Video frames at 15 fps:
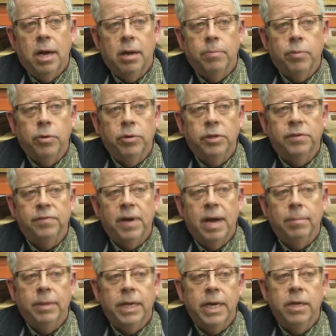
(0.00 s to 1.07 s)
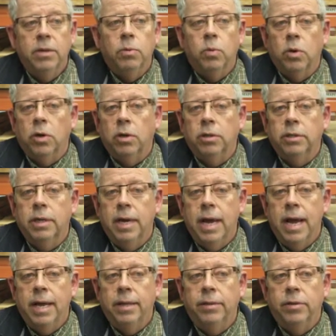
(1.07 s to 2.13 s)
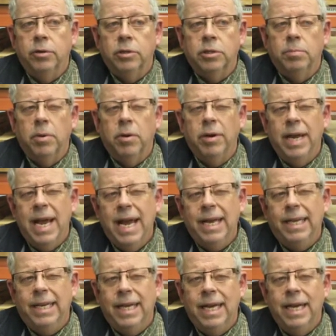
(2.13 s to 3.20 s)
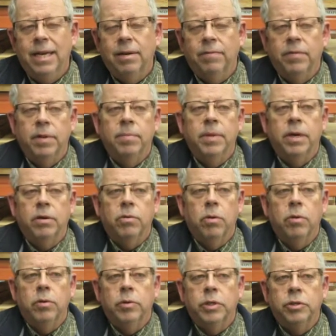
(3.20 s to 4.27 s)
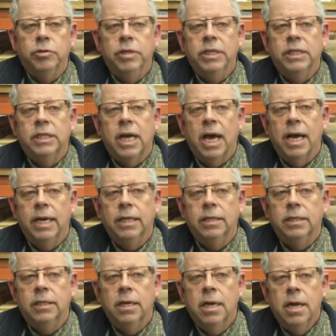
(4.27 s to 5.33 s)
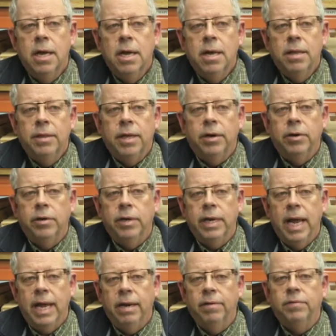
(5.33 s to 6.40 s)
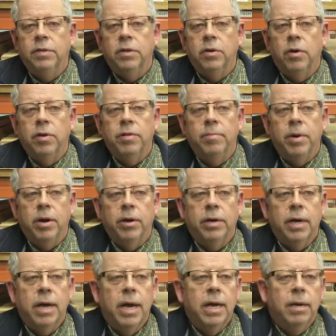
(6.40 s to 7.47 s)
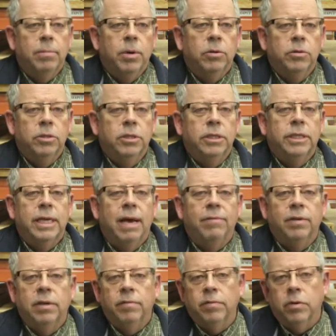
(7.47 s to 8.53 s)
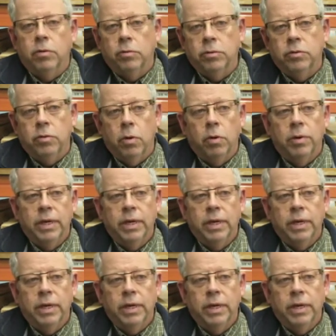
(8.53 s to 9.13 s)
Prunus family, in the world, and there's about 18 of them that grow to a tree size that are native to North America, and about 7 of those grow in